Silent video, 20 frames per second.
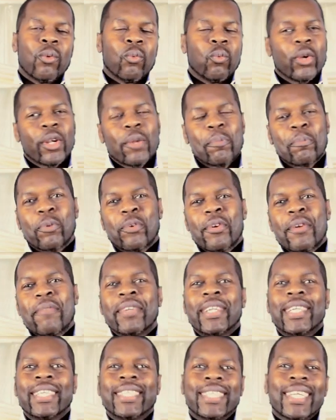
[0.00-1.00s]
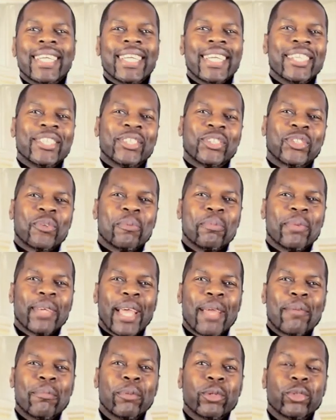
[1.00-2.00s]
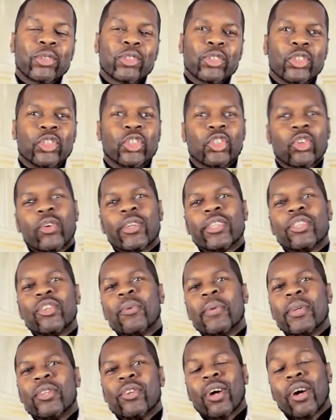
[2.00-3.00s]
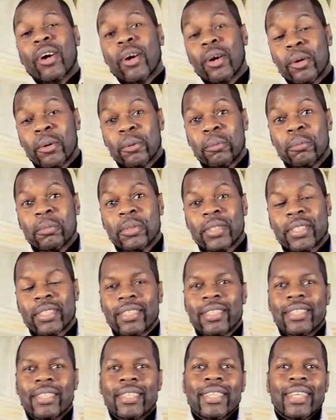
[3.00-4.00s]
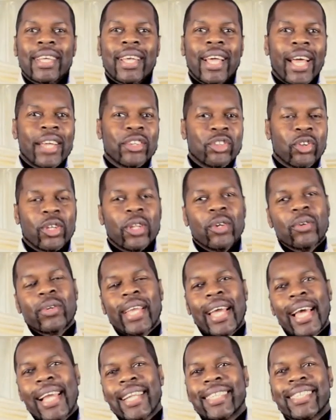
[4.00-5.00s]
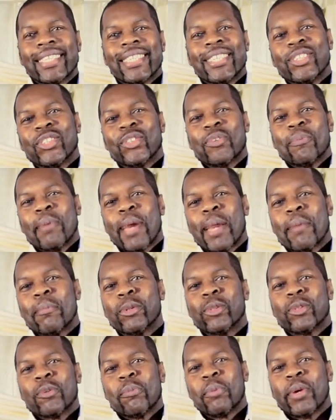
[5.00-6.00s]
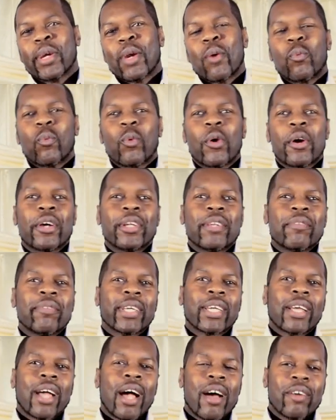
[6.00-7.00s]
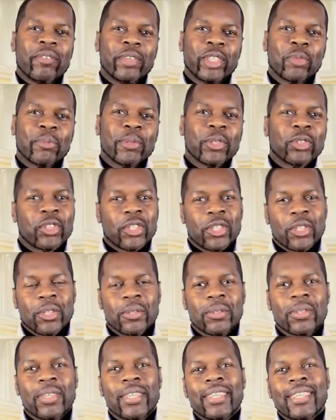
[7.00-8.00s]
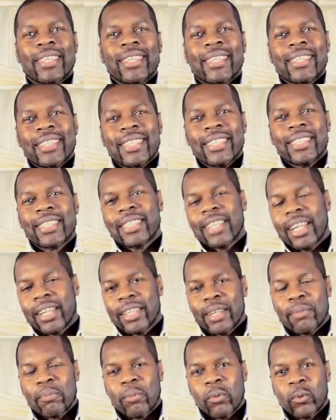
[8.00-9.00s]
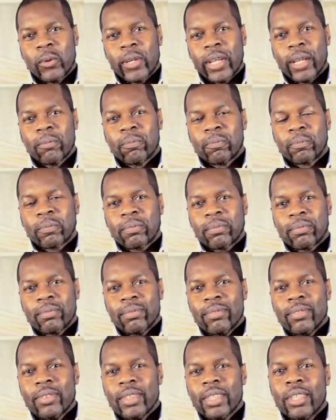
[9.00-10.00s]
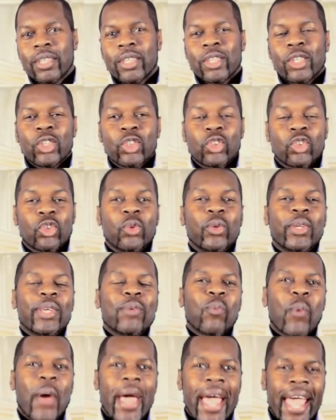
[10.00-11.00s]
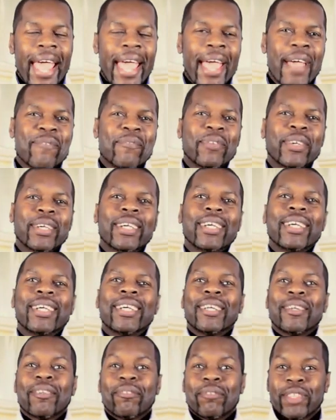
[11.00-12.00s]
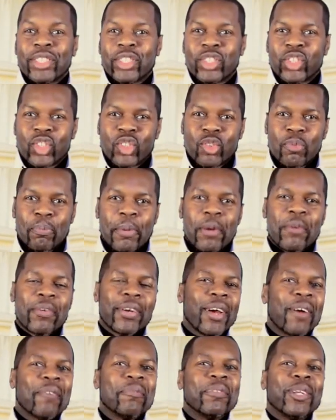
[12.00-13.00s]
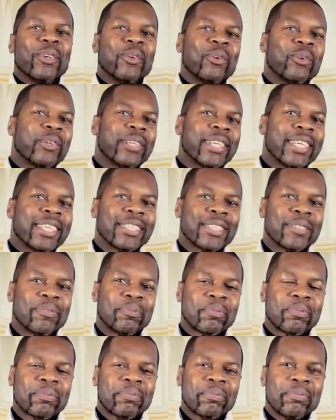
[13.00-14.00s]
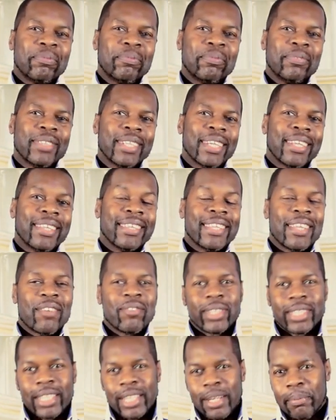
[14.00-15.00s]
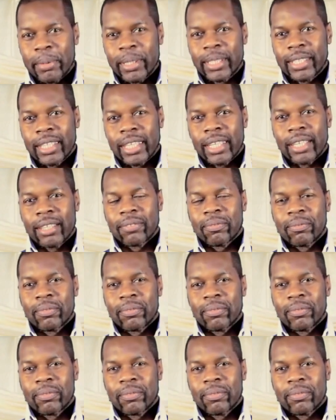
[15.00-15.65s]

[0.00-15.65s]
What a privilege it is to be able to join you in your homes and your localities, to be able to bring a word of encouragement to you this Sunday morning. Truly, wherever the Spirit of the Lord is, there is liberty.